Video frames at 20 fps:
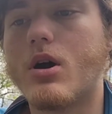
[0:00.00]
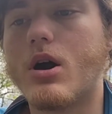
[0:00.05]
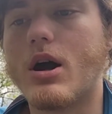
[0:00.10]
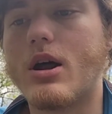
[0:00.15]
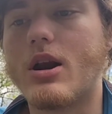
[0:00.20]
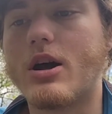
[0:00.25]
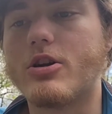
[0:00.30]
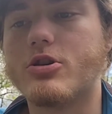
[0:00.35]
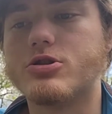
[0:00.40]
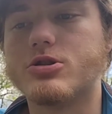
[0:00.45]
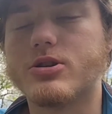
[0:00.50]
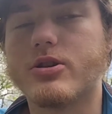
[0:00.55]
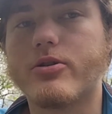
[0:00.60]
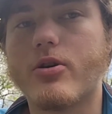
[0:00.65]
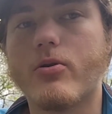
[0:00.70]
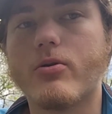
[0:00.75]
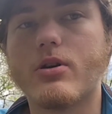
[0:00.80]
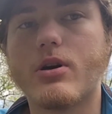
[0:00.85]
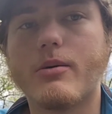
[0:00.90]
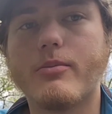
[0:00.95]
and I usually
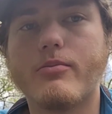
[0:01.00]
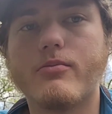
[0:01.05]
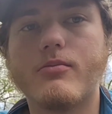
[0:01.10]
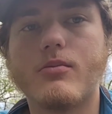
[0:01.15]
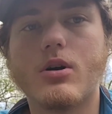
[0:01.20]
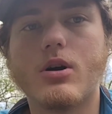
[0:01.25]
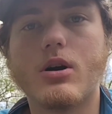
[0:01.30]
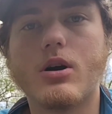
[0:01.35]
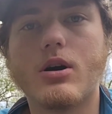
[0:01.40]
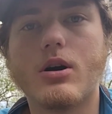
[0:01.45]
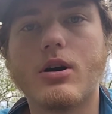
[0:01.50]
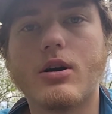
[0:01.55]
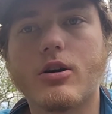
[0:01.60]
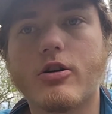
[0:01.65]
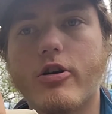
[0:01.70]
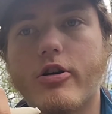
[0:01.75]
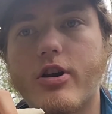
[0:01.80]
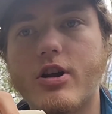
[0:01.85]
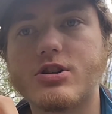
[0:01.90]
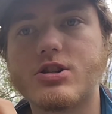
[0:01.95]
throw in a
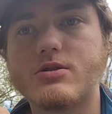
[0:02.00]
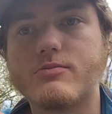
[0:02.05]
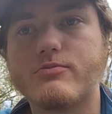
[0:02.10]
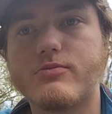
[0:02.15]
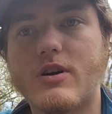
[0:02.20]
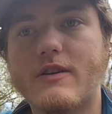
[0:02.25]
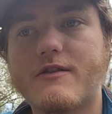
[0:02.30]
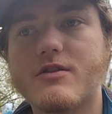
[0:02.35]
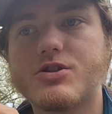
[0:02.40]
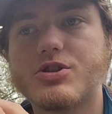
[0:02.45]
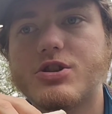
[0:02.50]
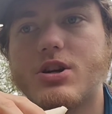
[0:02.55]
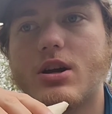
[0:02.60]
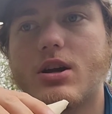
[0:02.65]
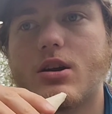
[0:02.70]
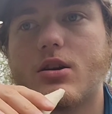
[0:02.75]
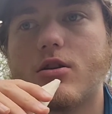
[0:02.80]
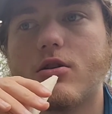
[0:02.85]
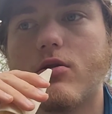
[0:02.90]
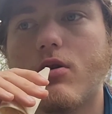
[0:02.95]
carnation breakfast shake
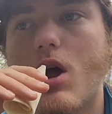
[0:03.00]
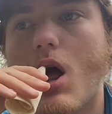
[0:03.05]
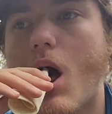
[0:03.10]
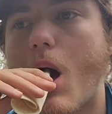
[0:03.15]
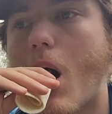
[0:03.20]
into it.